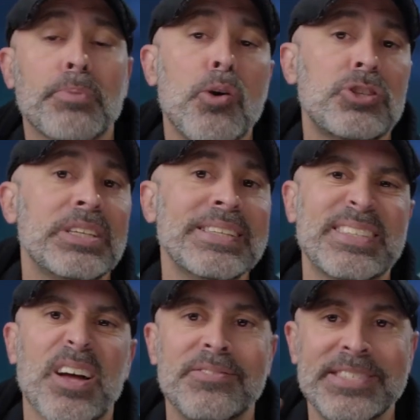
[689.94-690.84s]
posting
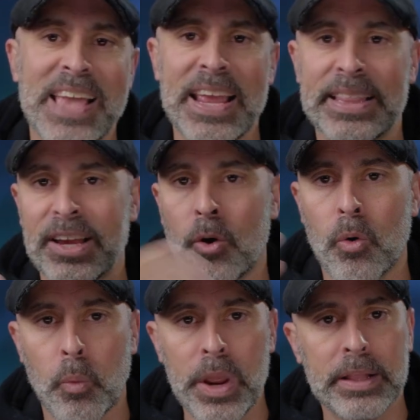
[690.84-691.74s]
stuff daily
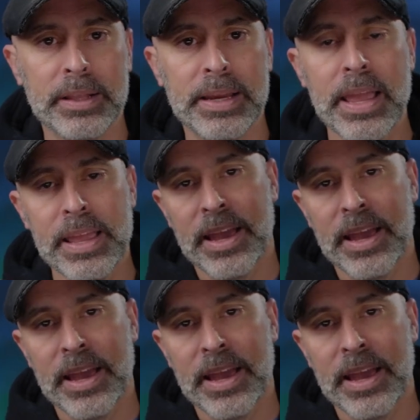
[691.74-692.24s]
or weekly,